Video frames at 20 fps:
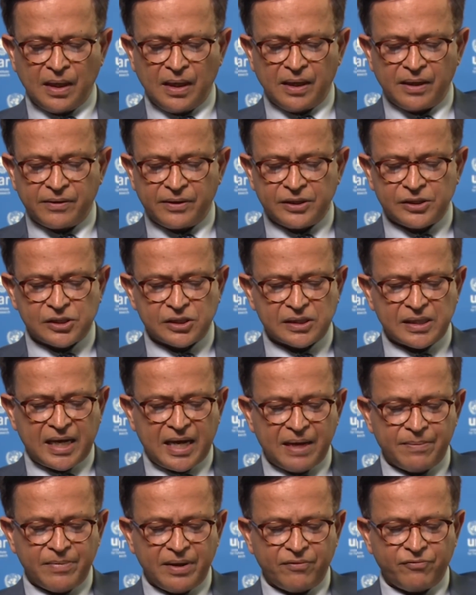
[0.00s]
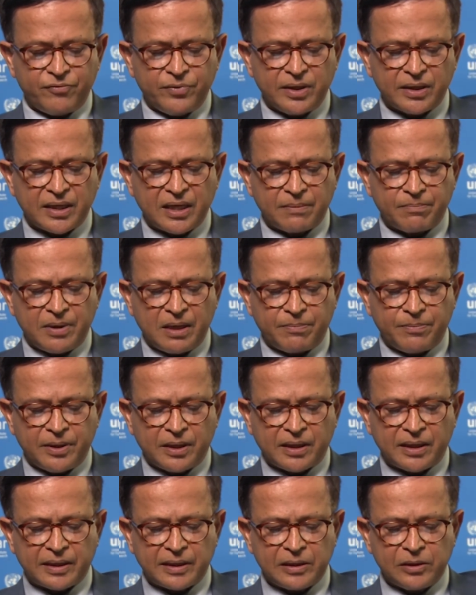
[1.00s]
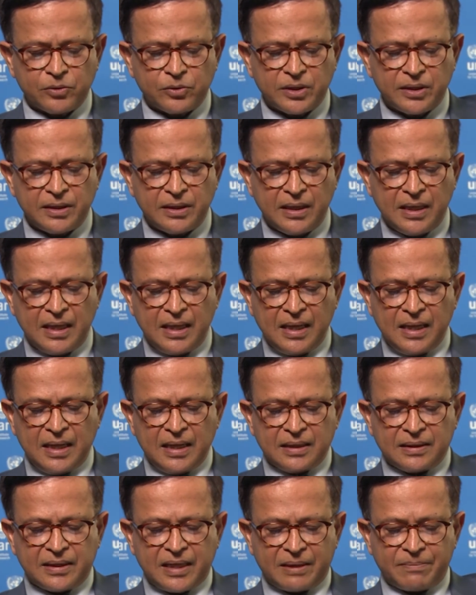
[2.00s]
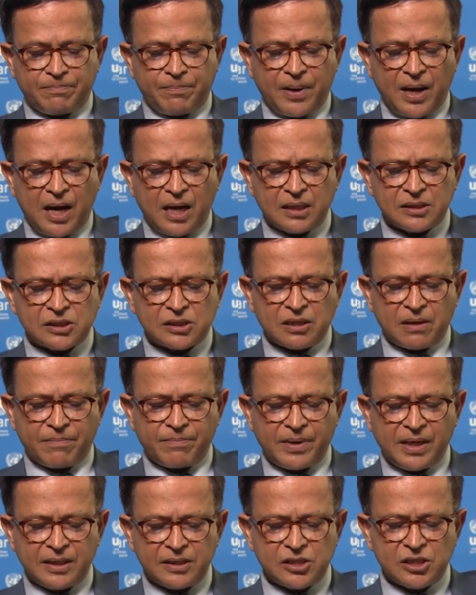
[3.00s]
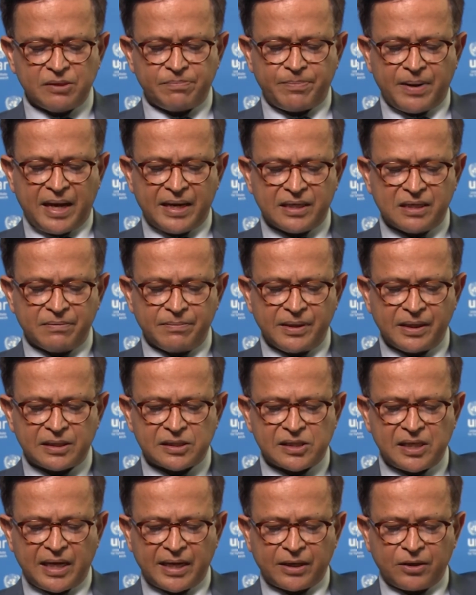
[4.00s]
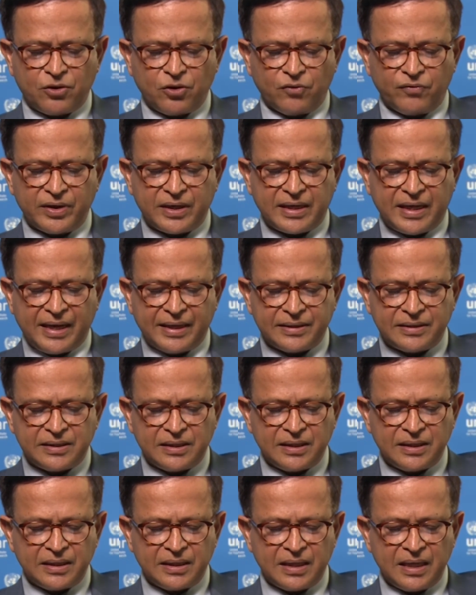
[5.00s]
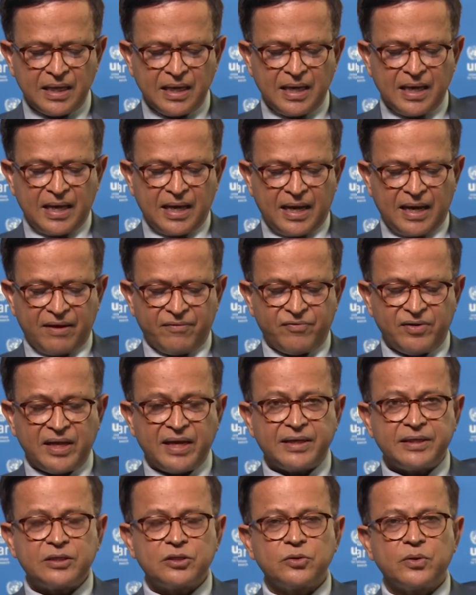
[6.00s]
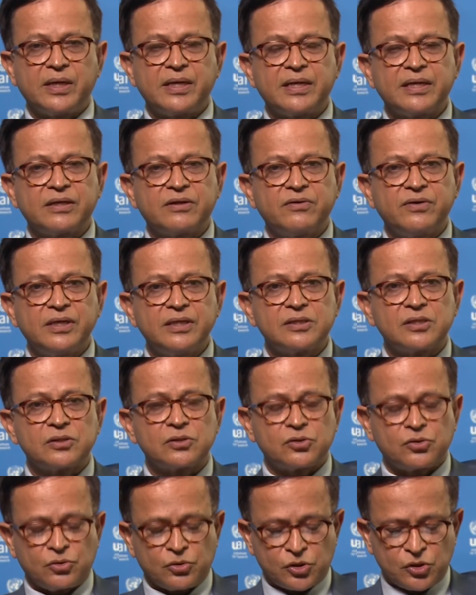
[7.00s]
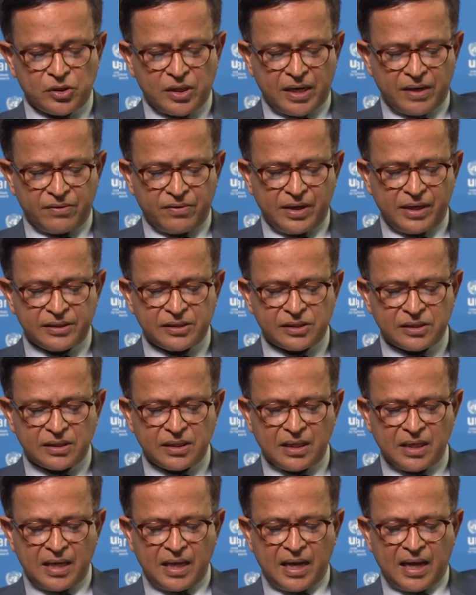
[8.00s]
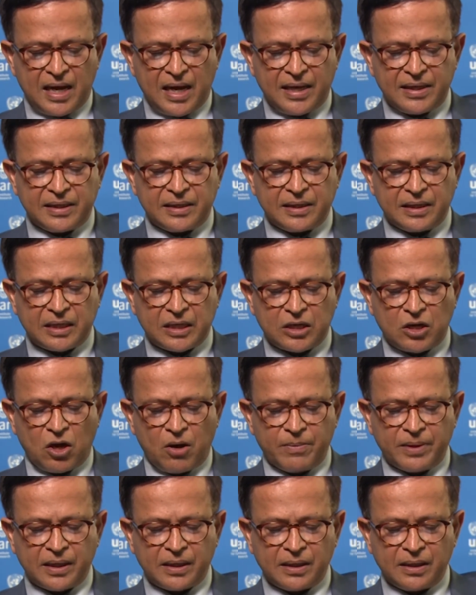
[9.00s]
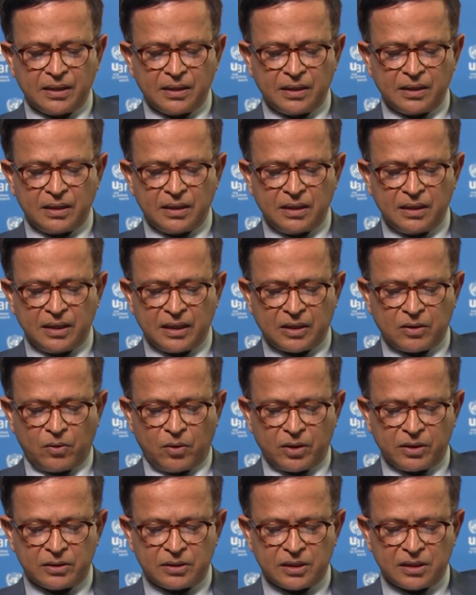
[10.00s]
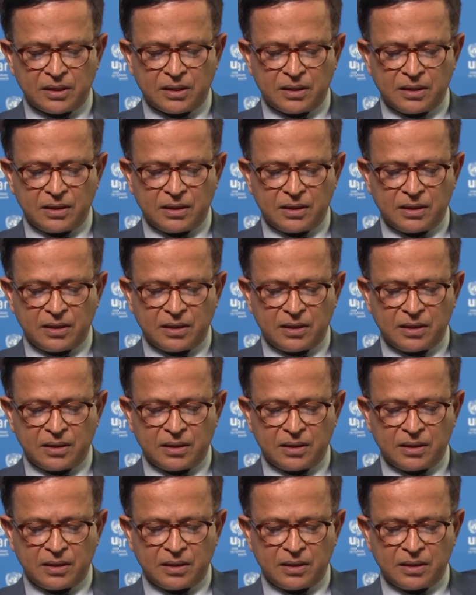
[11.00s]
A recent IMF working paper concluded that past major pandemics like COVID-19 have led to an increase in social unrest and in economic inequality.